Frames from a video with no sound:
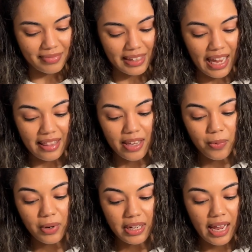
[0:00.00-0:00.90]
And then
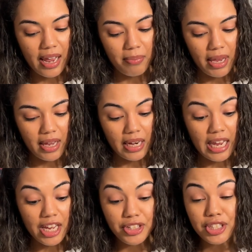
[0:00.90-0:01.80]
one day a man
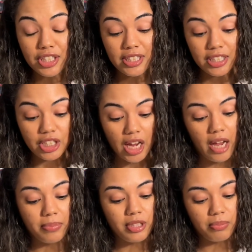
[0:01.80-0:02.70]
enters the
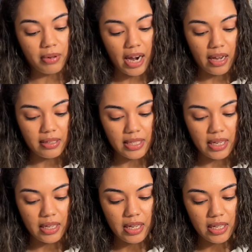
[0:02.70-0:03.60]
shop to browse
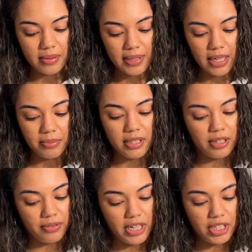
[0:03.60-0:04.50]
and comes up to
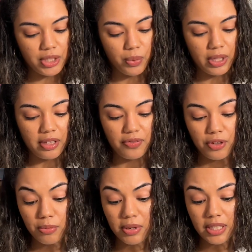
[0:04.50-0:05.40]
the register with a
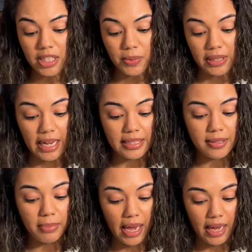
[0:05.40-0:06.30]
few books he would like to
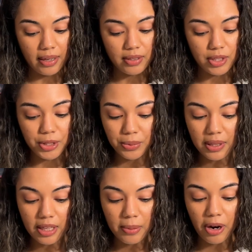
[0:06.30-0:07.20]
buy. Two of
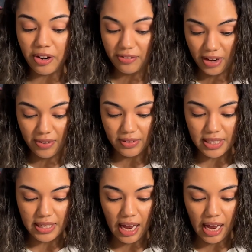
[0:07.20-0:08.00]
them her favorites.